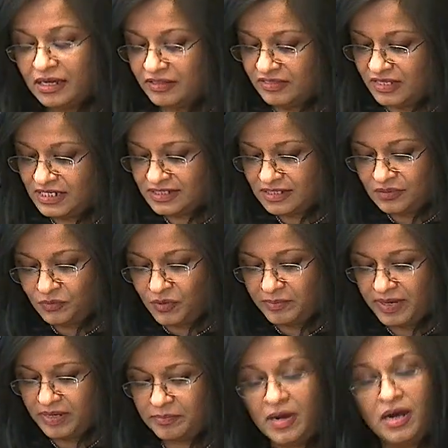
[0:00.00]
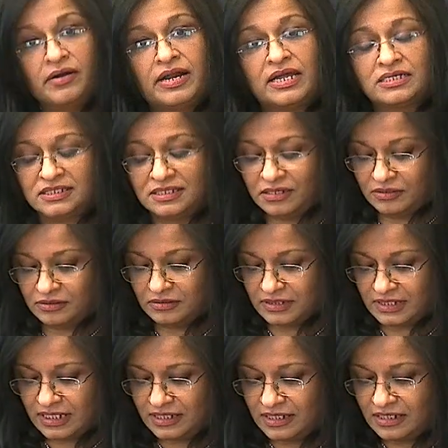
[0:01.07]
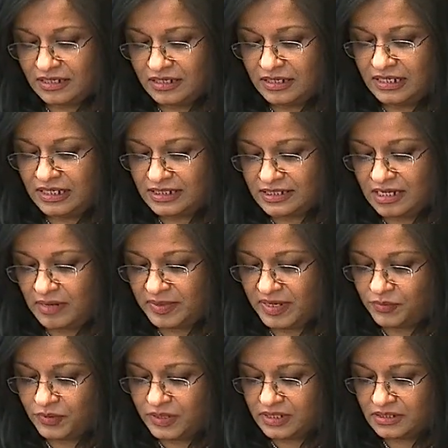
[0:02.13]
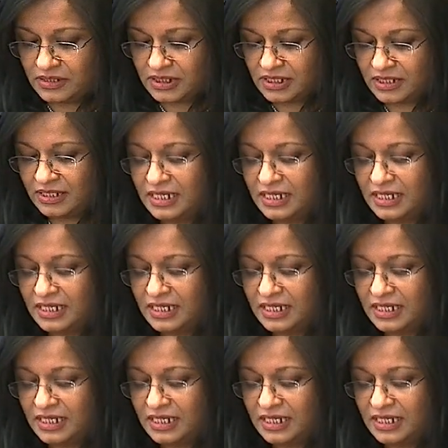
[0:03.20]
These are the women par excellence in the early Islamic world,